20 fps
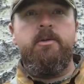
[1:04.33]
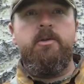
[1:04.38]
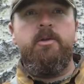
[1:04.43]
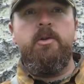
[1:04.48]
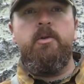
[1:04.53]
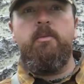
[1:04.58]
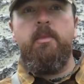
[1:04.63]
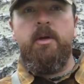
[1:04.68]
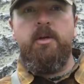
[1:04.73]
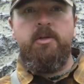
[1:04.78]

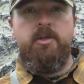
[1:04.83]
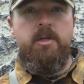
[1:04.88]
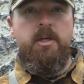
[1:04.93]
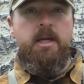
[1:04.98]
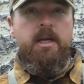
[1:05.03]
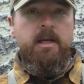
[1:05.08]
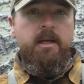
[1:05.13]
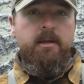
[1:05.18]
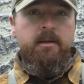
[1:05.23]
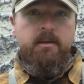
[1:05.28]
too much
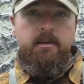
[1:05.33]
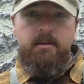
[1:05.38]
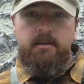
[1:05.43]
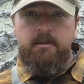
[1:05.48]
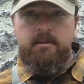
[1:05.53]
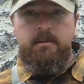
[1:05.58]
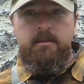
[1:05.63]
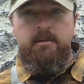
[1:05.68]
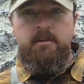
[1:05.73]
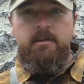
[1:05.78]
yang,
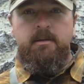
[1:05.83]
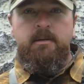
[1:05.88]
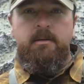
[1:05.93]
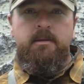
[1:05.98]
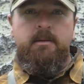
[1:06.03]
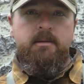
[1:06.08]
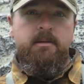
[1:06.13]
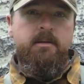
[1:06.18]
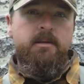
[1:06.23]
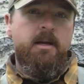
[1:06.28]

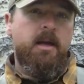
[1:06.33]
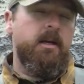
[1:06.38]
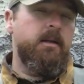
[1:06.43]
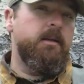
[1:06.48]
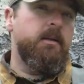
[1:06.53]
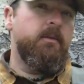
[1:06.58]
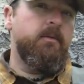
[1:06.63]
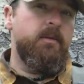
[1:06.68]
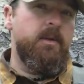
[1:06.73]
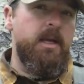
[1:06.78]

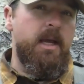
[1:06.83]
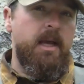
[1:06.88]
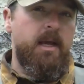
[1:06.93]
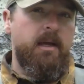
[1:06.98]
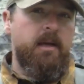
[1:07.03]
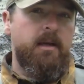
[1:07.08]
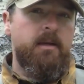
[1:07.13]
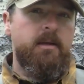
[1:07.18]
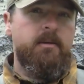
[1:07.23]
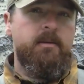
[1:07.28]
not enough
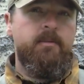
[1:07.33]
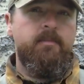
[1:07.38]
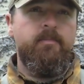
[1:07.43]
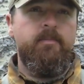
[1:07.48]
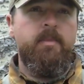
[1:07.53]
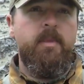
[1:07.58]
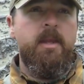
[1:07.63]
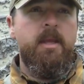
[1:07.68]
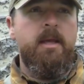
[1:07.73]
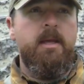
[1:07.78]
yin.
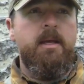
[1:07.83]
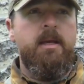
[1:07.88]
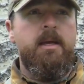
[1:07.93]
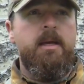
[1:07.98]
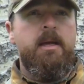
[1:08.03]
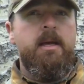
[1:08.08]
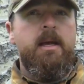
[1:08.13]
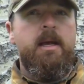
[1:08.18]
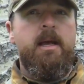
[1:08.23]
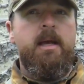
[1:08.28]

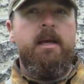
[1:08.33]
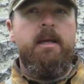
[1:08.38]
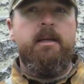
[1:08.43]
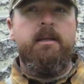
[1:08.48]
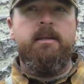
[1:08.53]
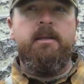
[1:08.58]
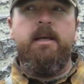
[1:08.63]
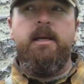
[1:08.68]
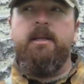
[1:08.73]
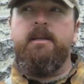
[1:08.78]

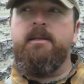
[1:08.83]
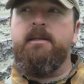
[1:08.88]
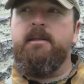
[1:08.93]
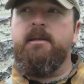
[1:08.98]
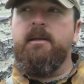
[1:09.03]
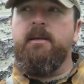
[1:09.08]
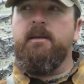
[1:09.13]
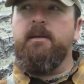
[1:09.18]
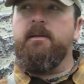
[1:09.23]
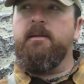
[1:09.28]
And
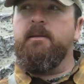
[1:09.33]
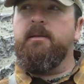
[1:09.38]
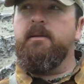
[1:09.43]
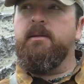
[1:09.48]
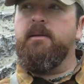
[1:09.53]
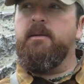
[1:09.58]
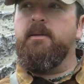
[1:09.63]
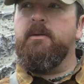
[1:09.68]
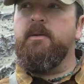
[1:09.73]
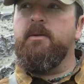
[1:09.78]
that's uh,
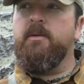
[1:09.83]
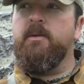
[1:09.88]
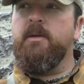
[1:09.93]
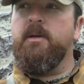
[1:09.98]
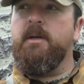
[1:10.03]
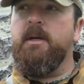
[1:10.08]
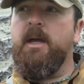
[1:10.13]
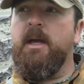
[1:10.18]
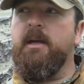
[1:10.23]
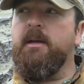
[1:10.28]

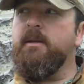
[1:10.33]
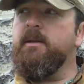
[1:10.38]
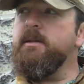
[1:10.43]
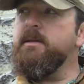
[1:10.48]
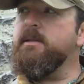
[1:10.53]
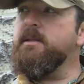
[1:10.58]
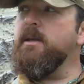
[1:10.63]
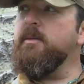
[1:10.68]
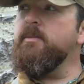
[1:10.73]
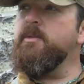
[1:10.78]
kind of
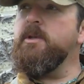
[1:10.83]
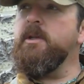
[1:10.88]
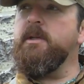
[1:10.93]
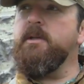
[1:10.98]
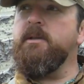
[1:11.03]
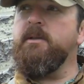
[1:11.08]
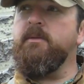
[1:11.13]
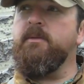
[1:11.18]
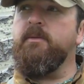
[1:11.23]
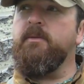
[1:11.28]
the
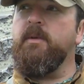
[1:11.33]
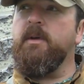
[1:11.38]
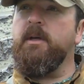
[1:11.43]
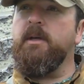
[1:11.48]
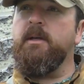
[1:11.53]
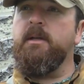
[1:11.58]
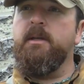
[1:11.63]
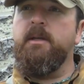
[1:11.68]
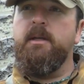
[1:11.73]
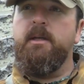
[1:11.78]
subject of
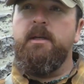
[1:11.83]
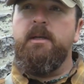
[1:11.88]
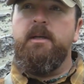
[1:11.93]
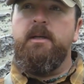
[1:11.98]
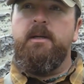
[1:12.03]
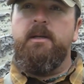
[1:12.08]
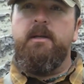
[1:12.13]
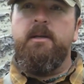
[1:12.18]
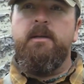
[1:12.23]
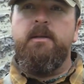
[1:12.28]
uh,
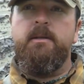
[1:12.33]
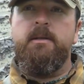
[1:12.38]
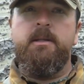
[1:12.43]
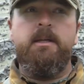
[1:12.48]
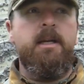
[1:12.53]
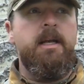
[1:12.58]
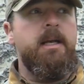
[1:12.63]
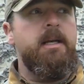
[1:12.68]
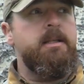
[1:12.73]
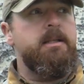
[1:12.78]

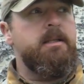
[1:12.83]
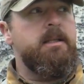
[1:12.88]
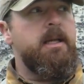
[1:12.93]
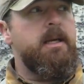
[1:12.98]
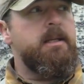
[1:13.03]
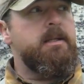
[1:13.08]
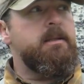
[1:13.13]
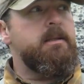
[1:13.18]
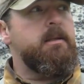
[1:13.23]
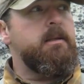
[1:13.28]
today's
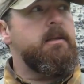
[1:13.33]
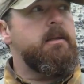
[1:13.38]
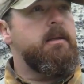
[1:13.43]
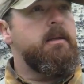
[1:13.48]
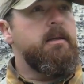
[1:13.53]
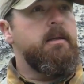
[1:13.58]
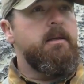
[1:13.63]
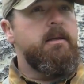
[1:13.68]
lesson.